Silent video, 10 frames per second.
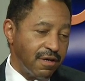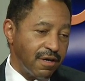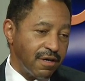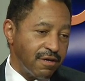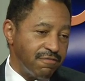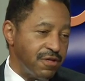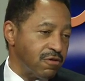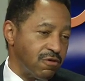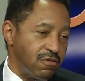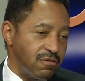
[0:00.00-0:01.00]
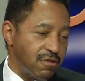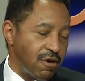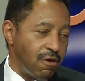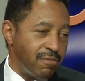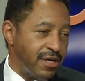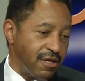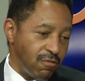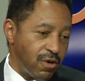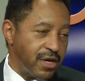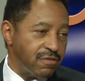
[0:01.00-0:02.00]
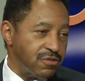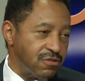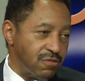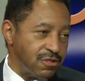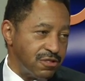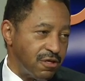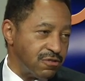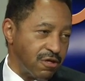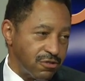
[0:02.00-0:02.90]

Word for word: uh, vehicle called Making Waves, which tells our